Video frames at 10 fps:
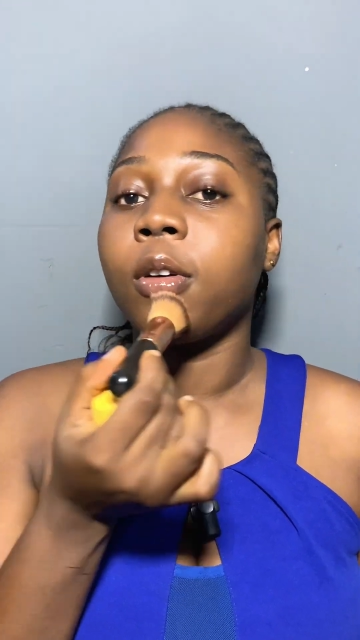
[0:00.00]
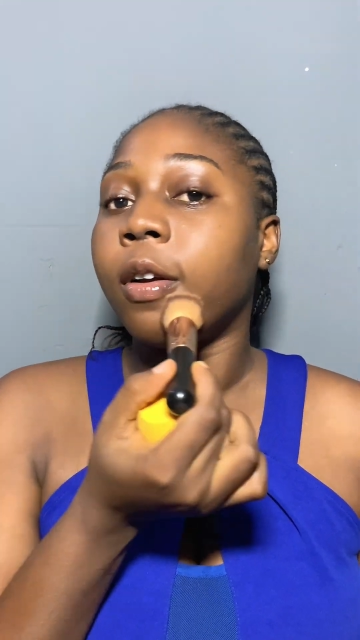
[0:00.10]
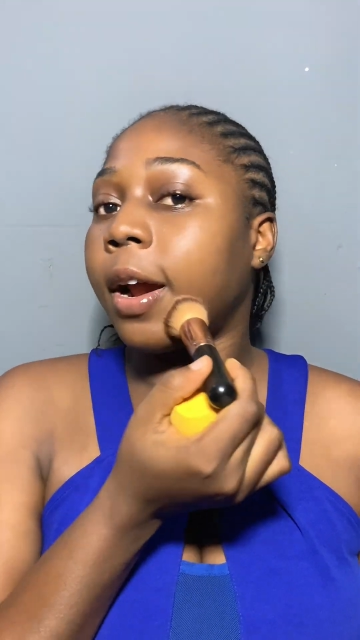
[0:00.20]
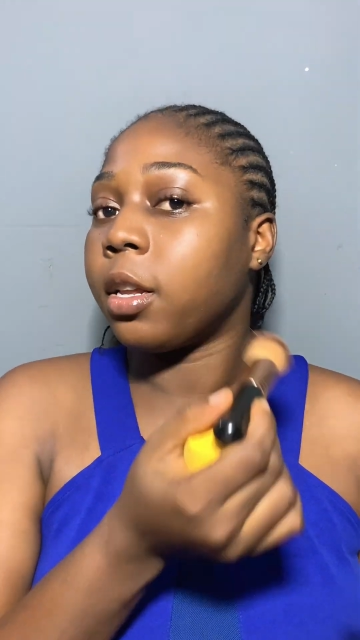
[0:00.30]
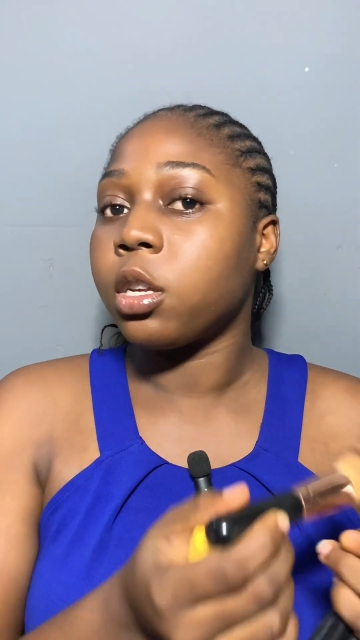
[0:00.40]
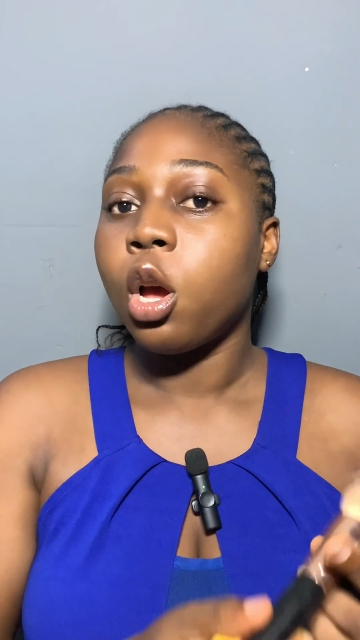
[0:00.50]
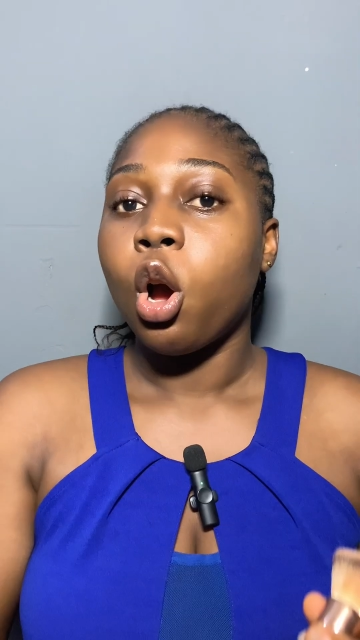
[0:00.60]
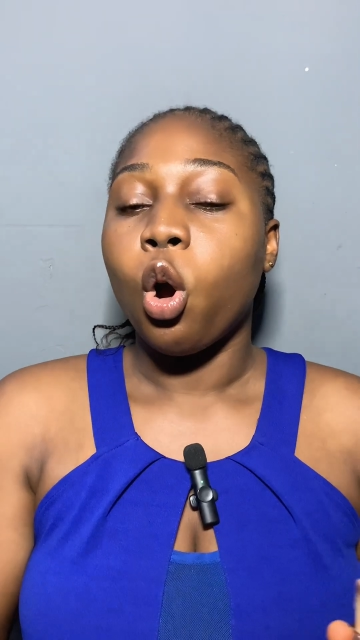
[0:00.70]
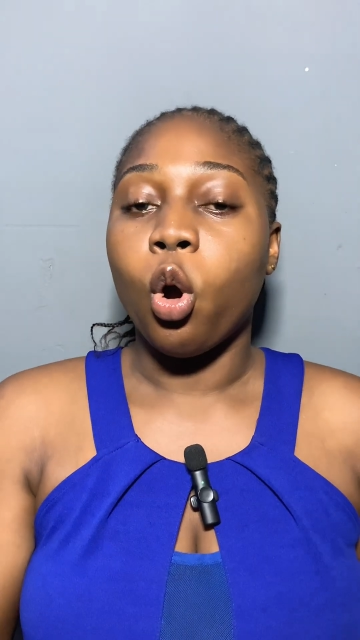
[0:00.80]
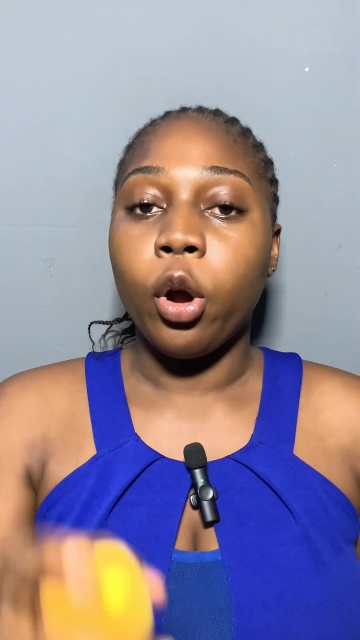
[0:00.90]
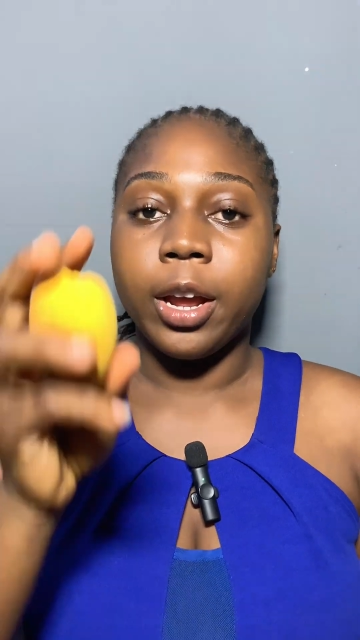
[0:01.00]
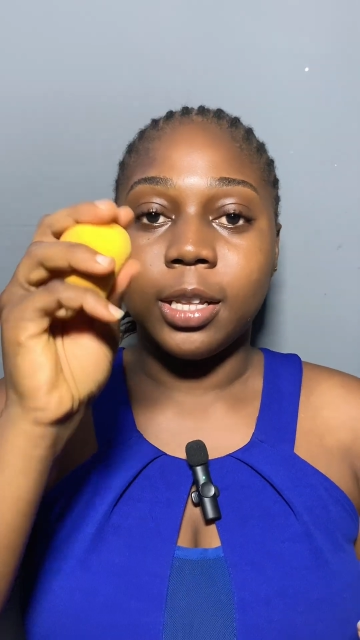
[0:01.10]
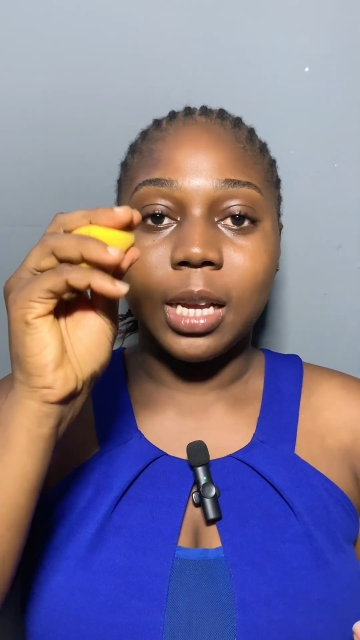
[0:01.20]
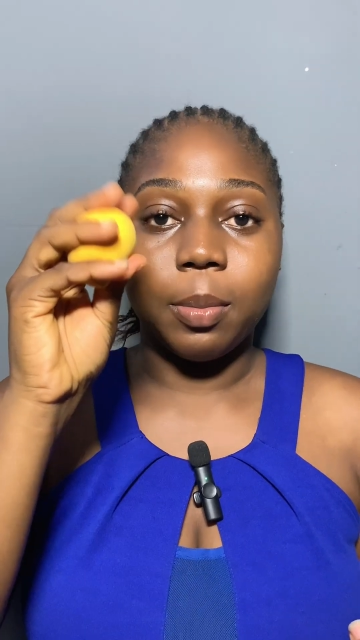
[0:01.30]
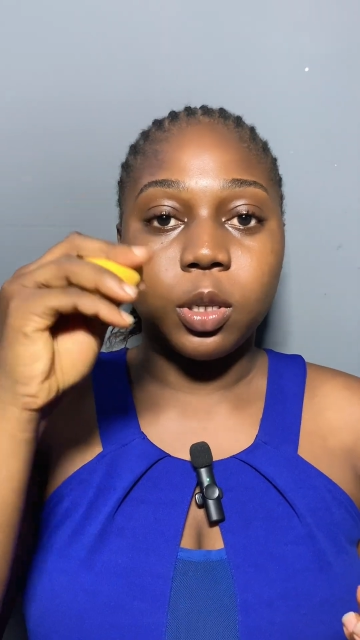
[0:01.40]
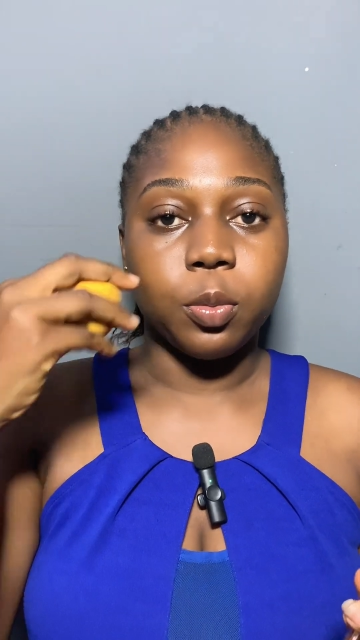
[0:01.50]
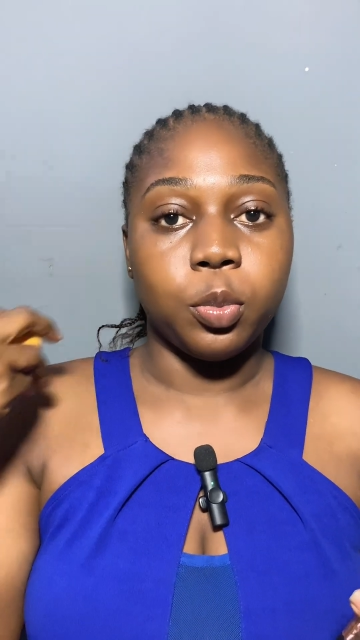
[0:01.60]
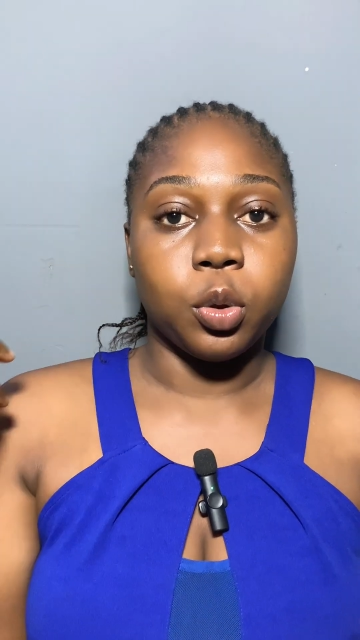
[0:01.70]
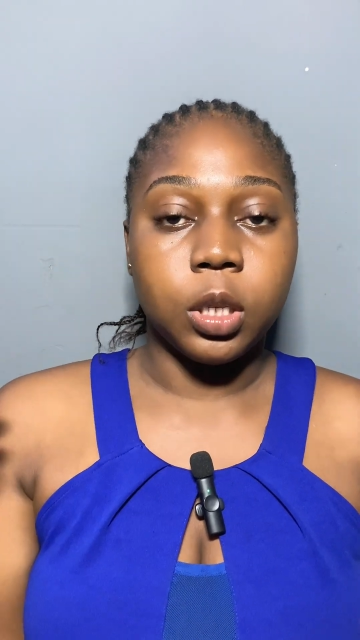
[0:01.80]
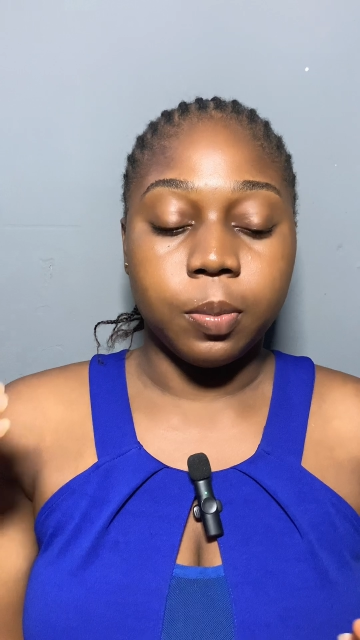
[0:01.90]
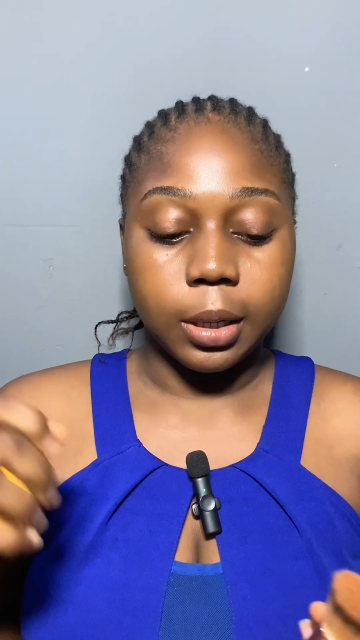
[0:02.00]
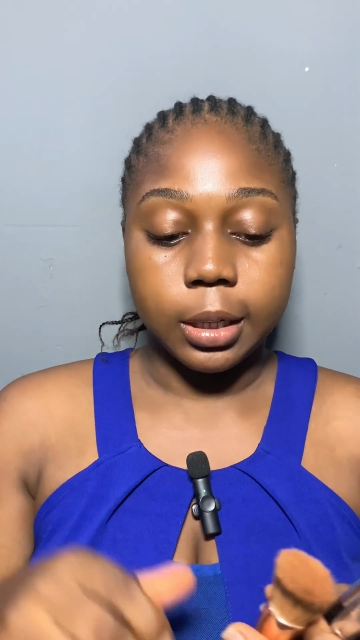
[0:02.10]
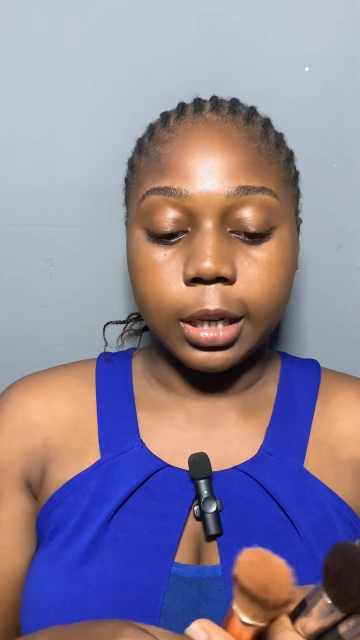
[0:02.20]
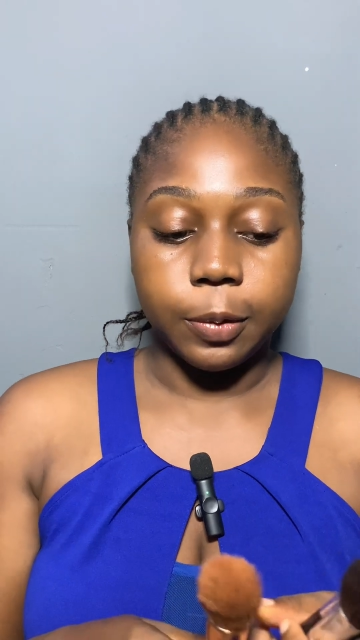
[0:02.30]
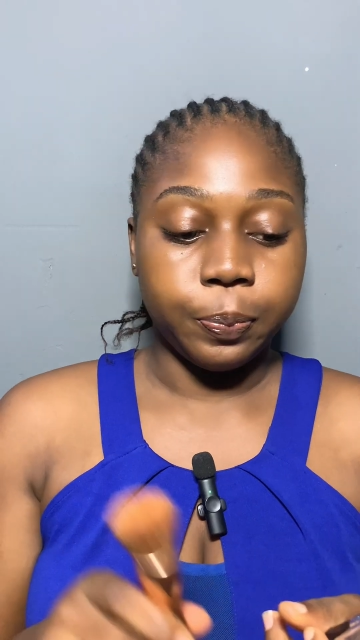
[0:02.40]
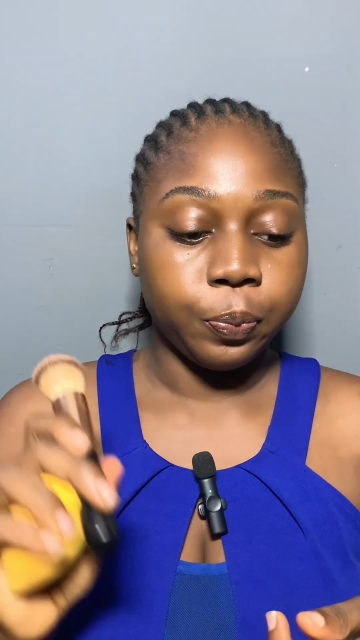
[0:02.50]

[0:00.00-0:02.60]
all right, or a damp beauty blender.